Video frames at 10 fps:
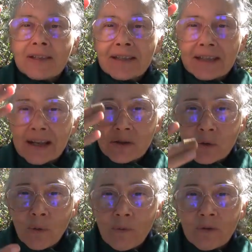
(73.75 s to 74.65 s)

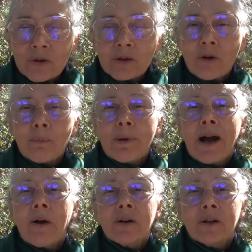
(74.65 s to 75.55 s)
central vertical
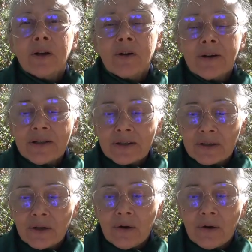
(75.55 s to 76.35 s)
power current,